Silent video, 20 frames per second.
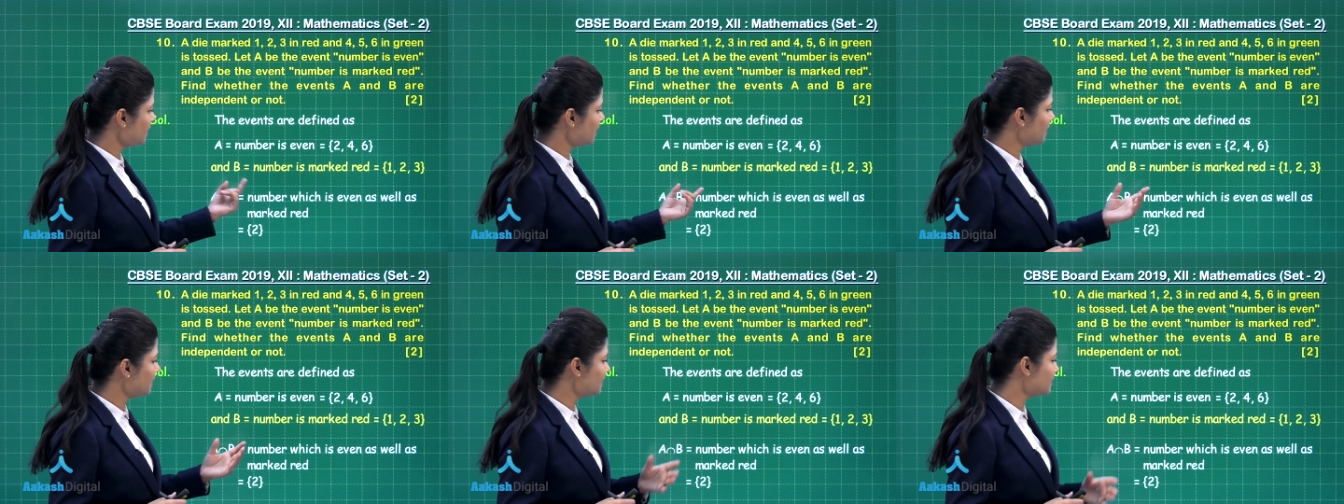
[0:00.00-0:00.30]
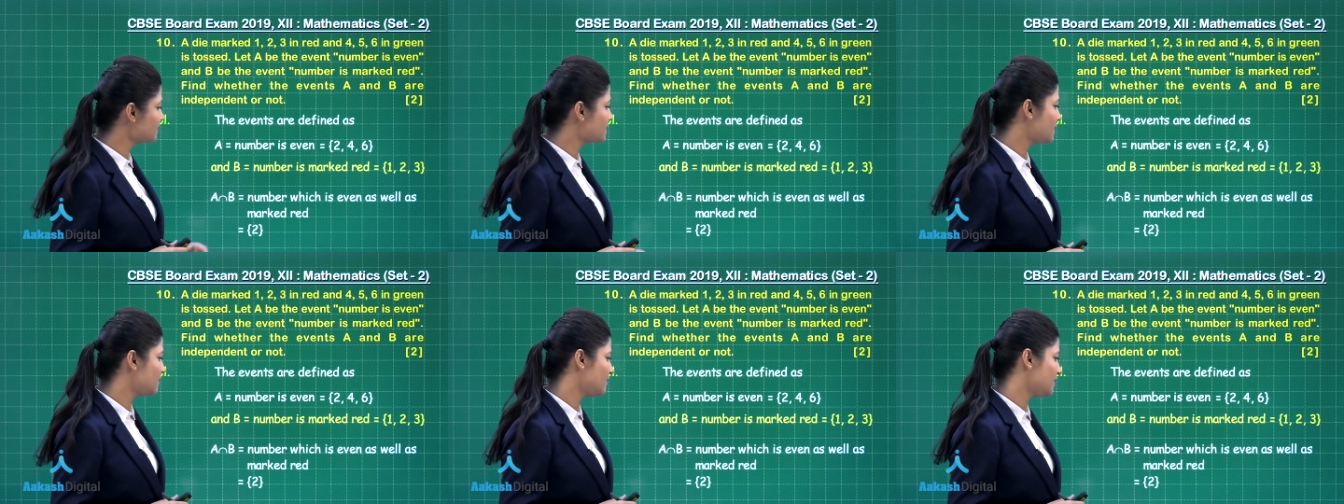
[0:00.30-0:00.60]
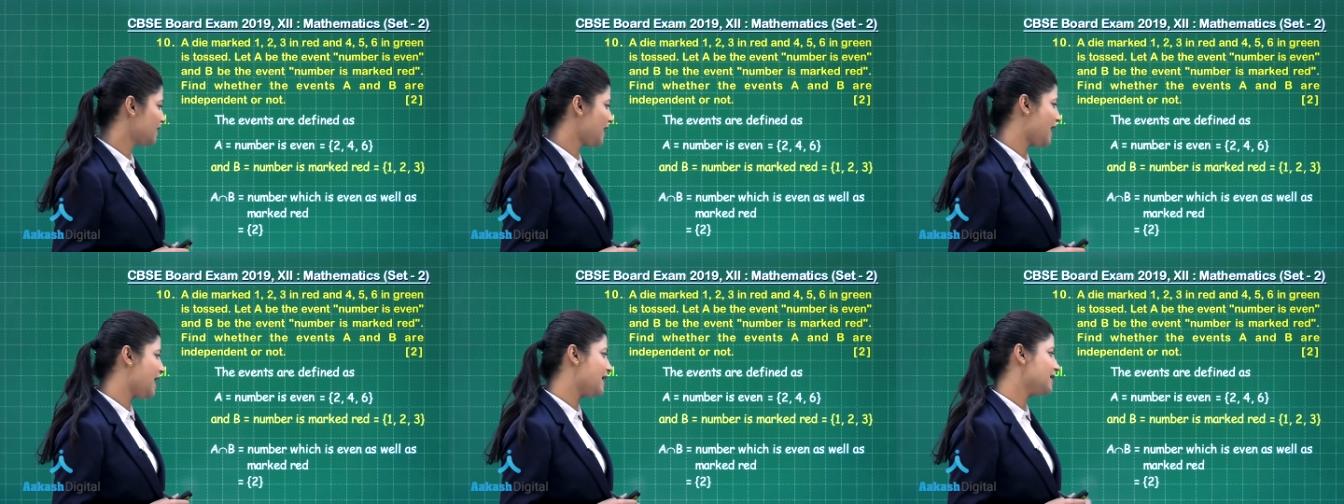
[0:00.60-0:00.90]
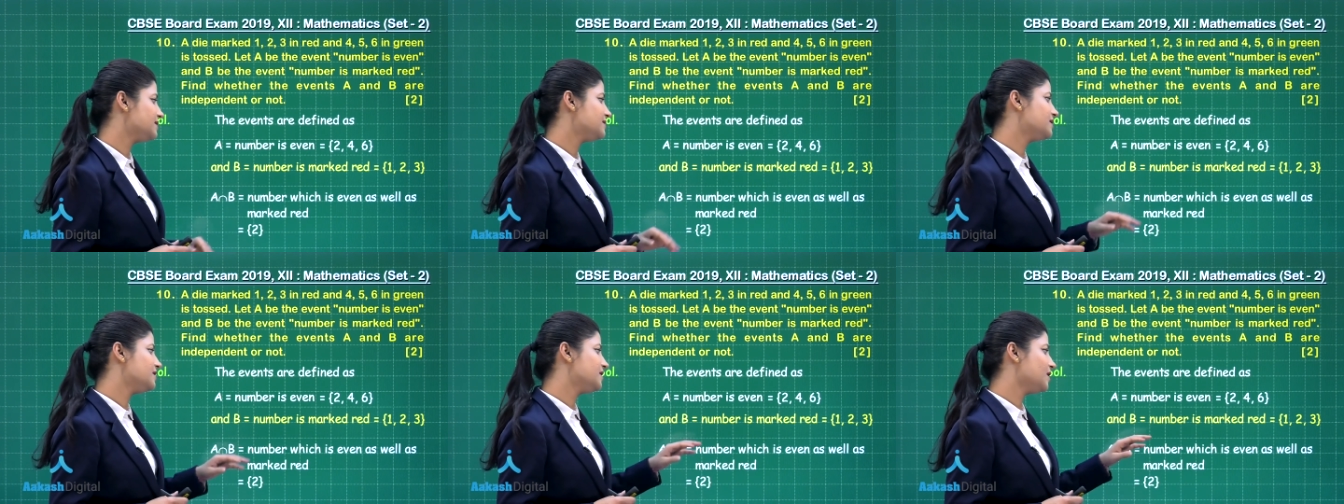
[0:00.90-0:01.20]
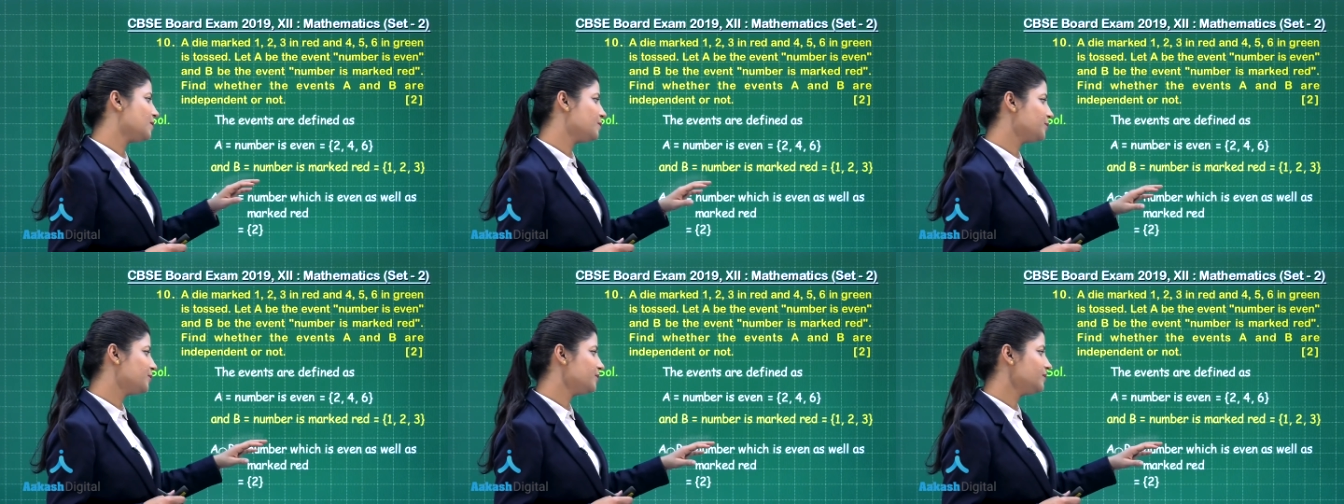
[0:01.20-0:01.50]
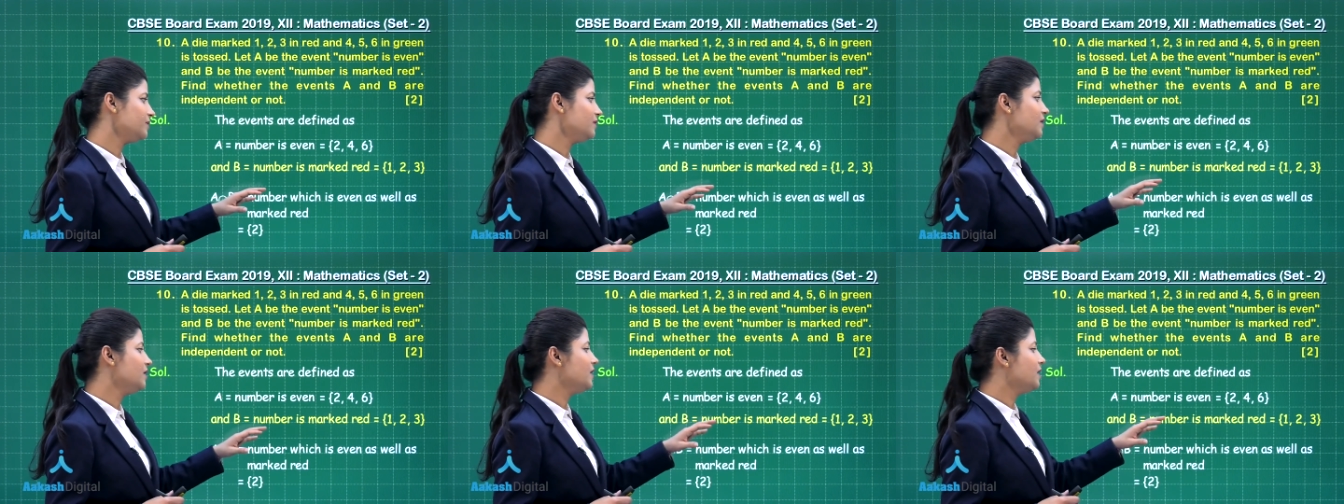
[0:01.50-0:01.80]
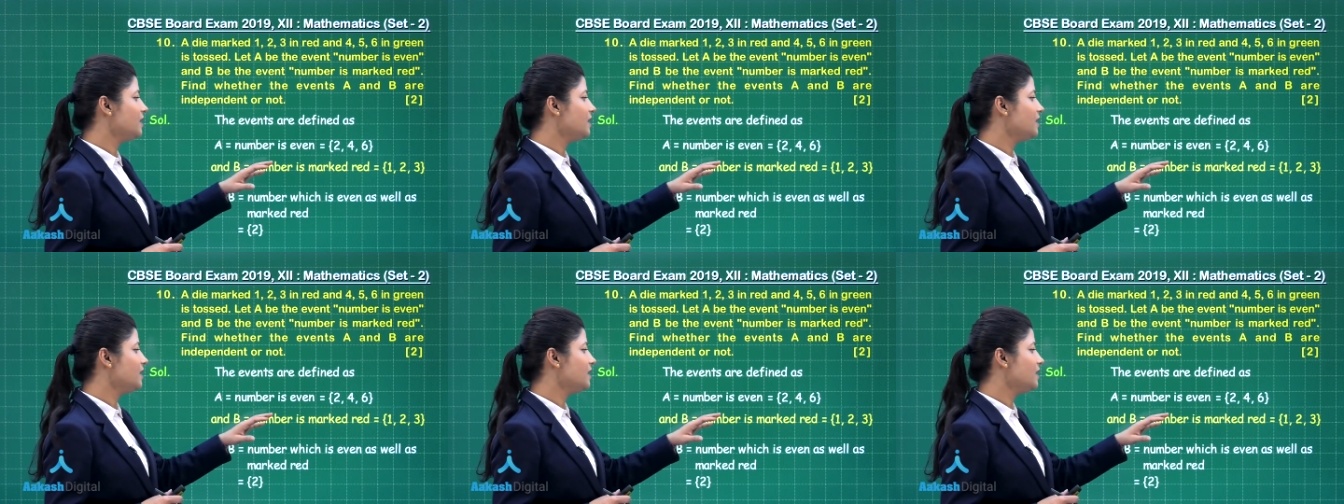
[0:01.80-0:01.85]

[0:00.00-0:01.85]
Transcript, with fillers: It is given as the number